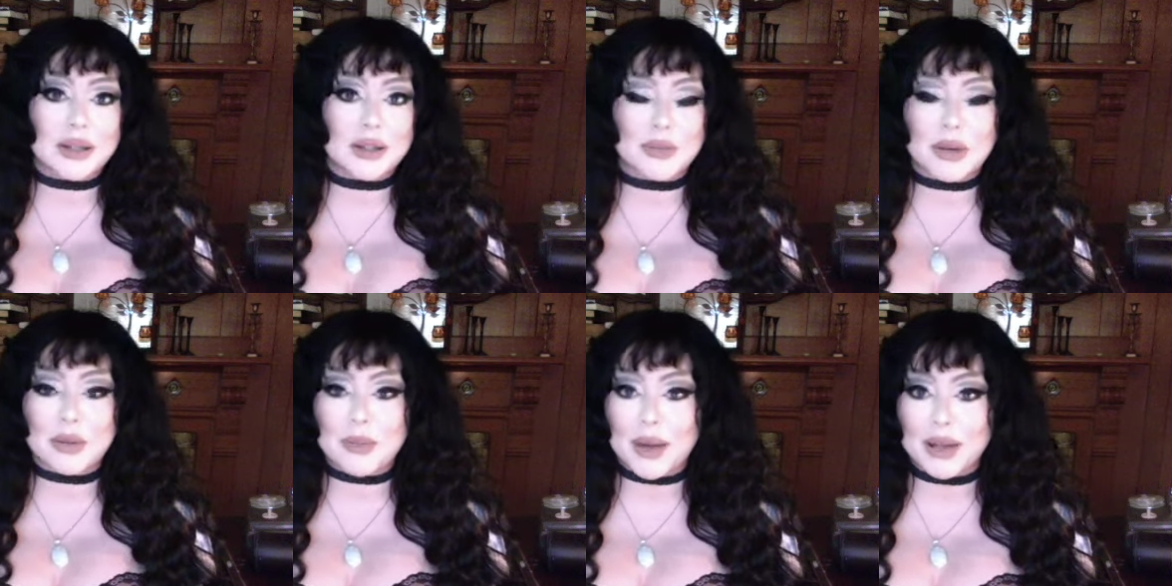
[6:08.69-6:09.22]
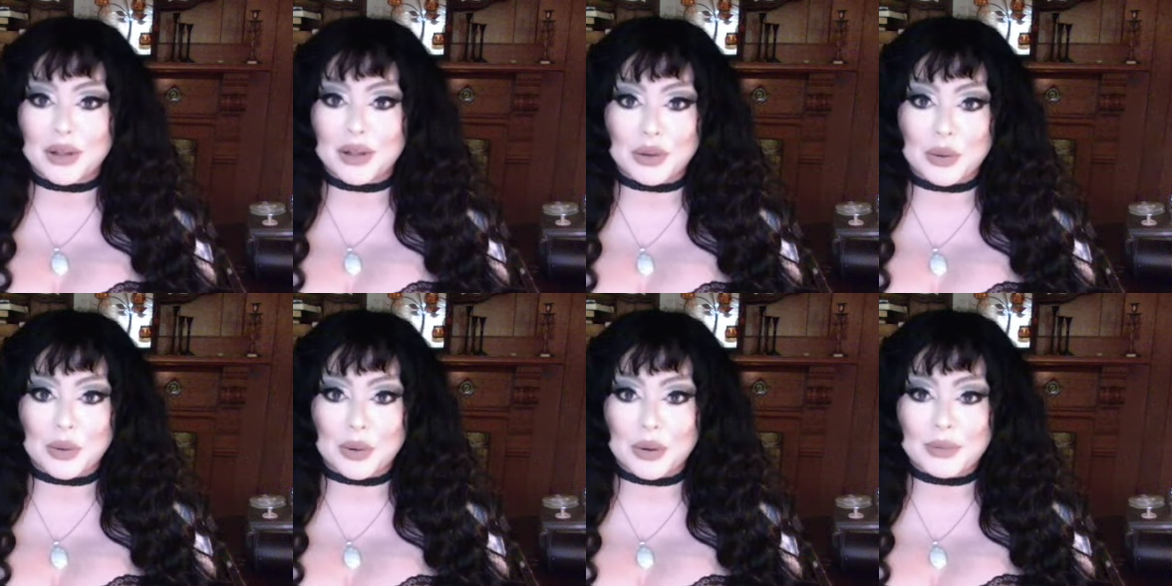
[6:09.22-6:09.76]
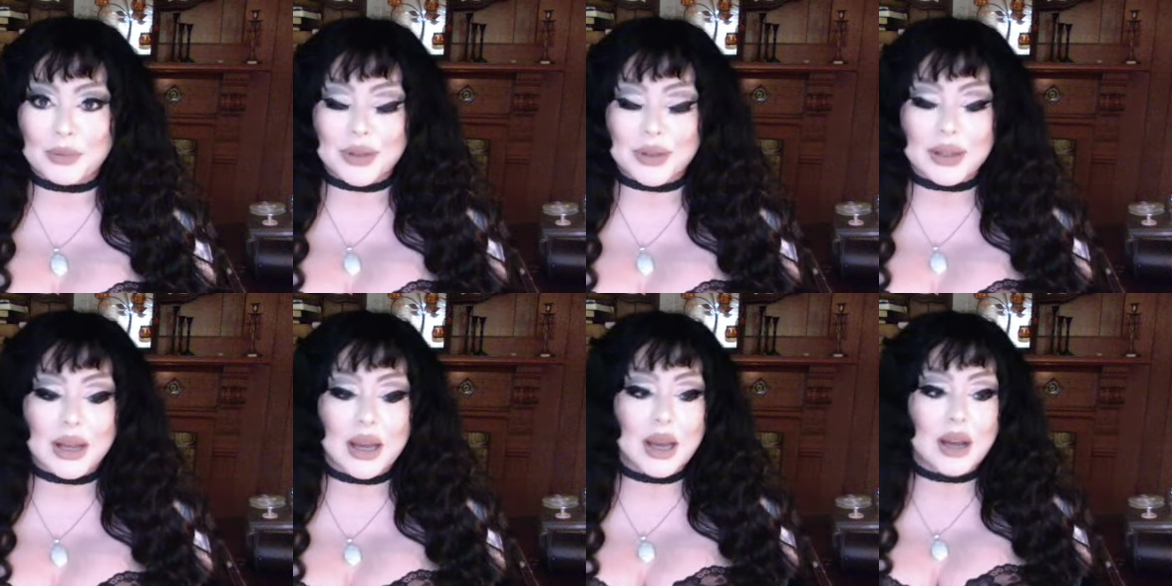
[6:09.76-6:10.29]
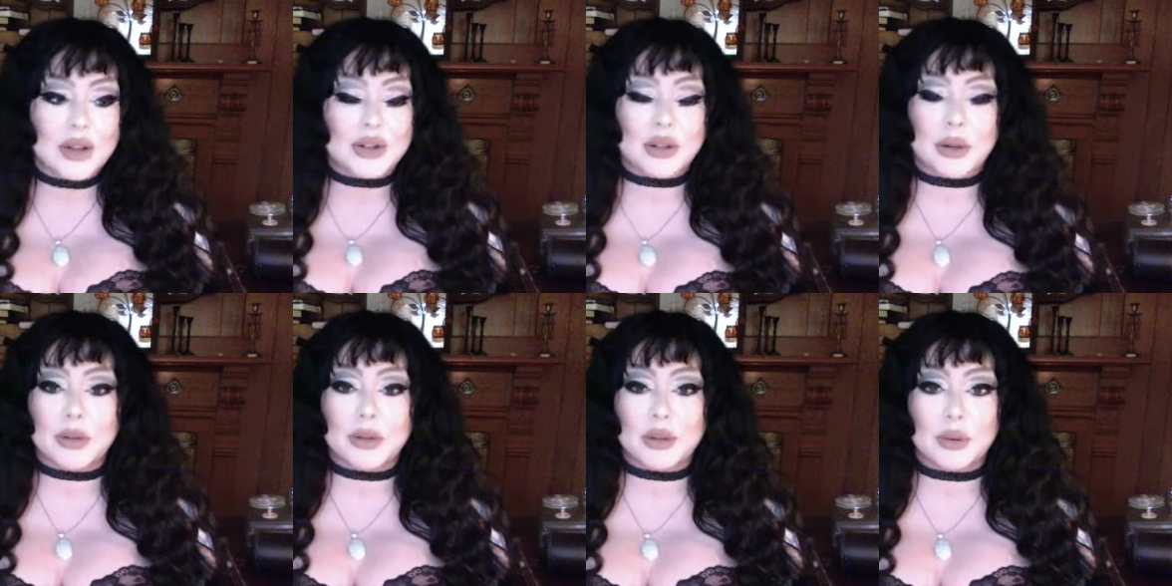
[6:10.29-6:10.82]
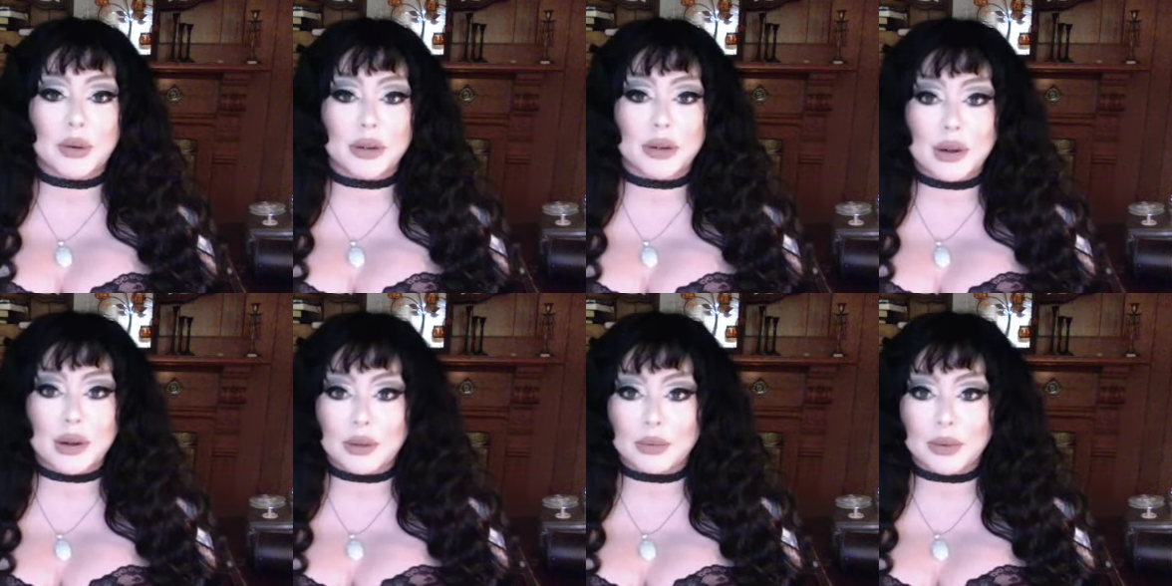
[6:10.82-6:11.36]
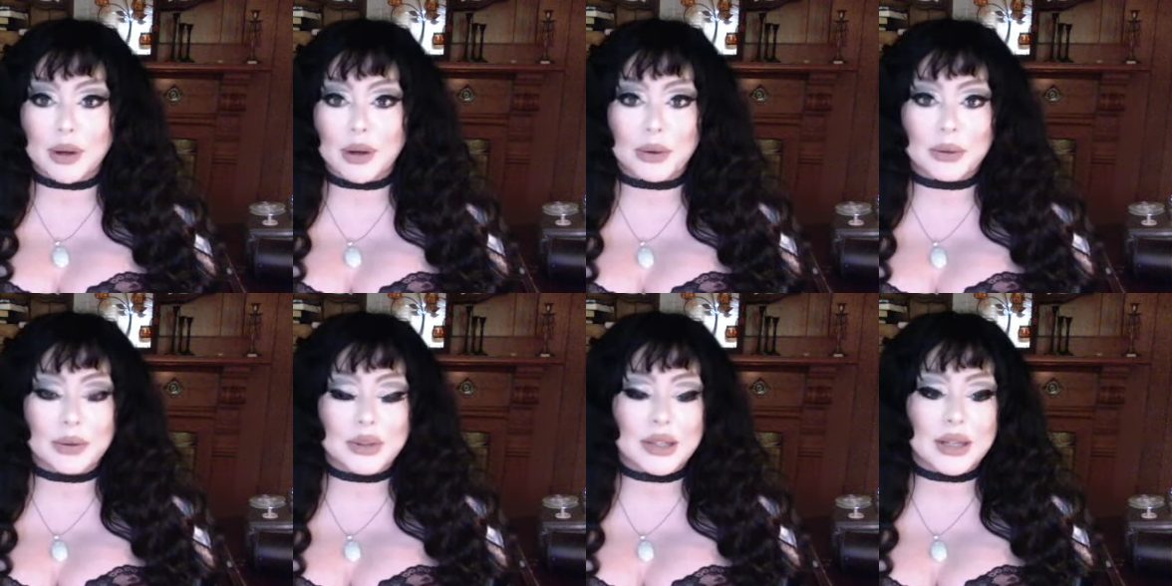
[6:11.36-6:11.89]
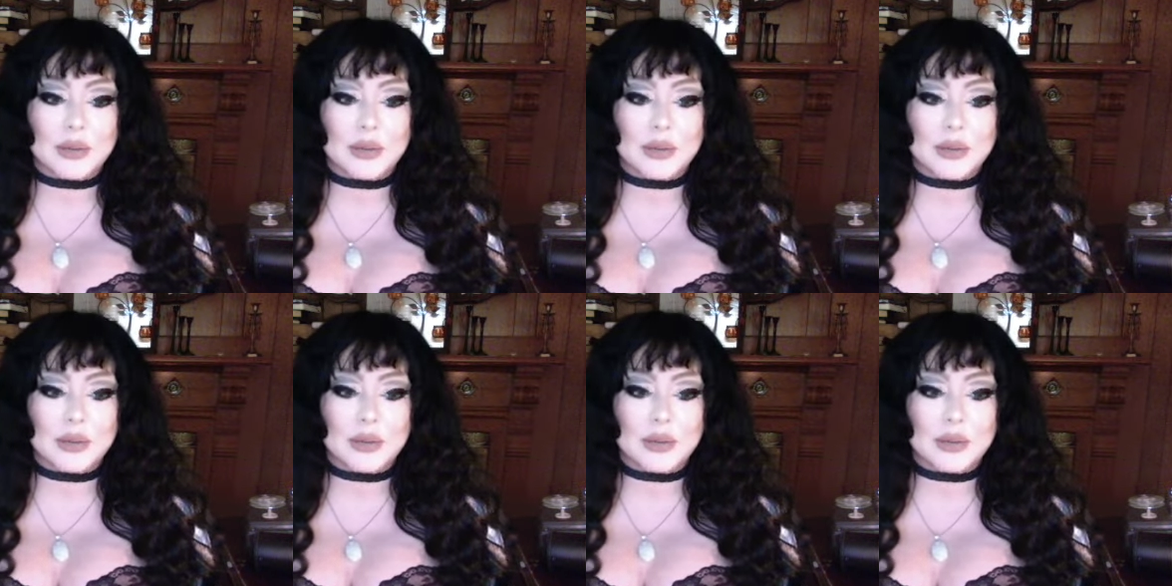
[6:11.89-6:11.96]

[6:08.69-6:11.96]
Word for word: so many bad storms, so much oil on the roads.